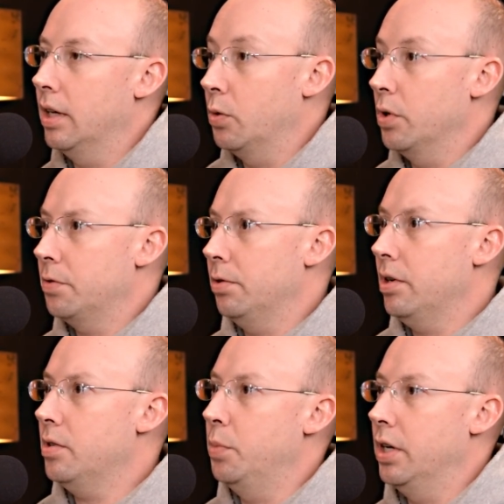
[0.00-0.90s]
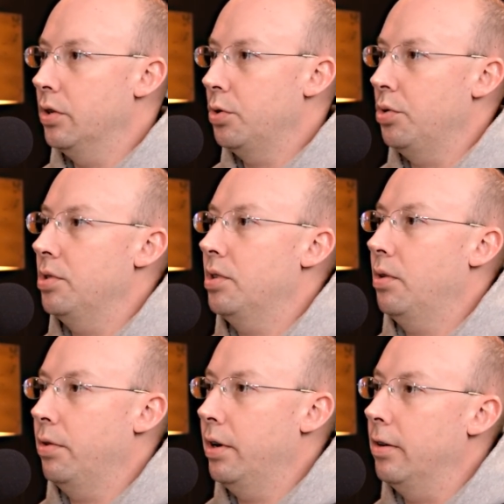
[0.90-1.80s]
like it was for us being a tourist
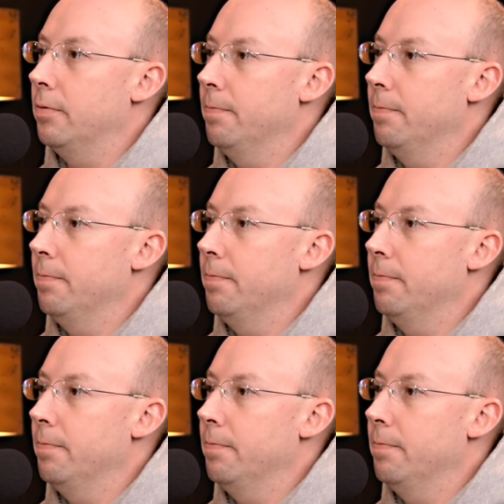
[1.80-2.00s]
there.